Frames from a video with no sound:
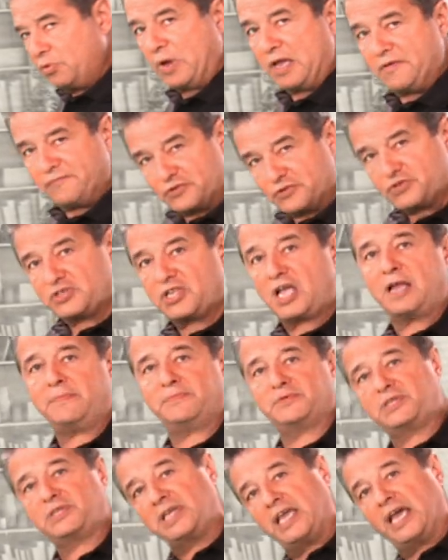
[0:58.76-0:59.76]
way for the
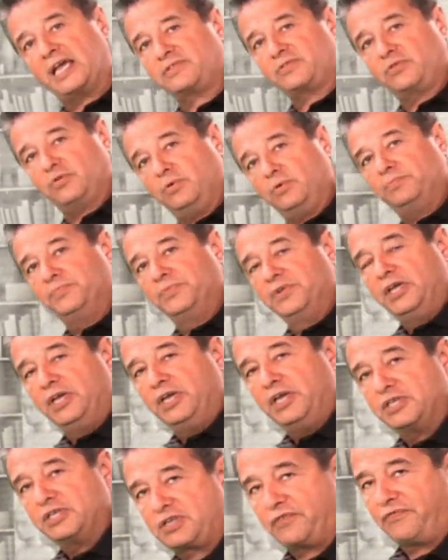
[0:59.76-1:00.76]
snipers to get to him
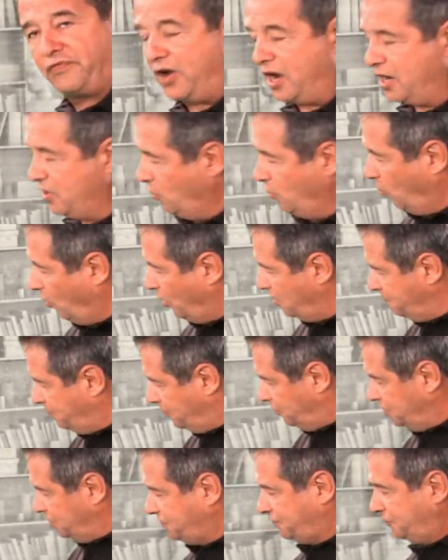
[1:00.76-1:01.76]
is to fire one
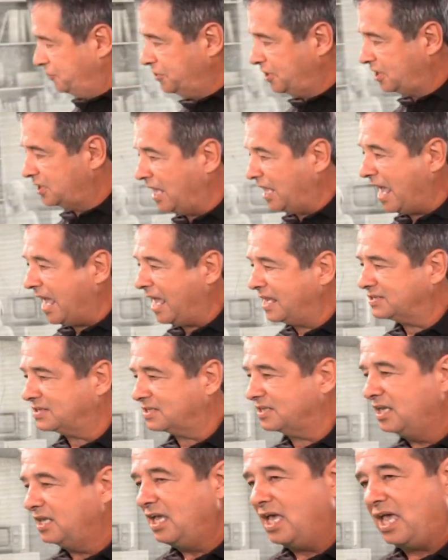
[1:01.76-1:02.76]
bullet through the
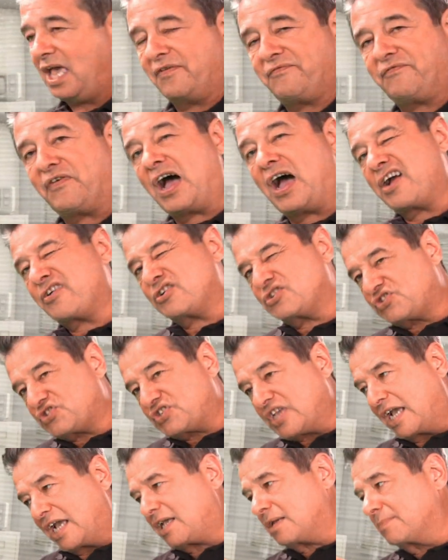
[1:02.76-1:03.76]
glass and fire a
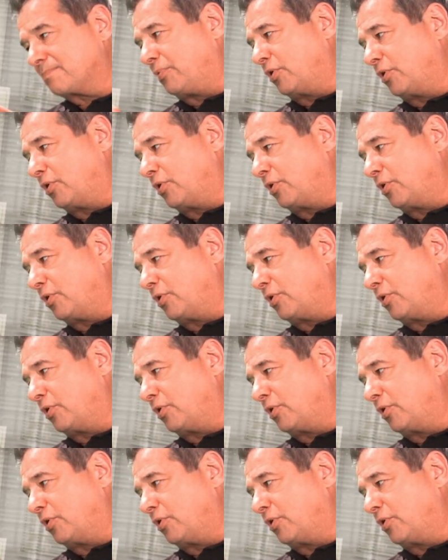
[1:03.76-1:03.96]
second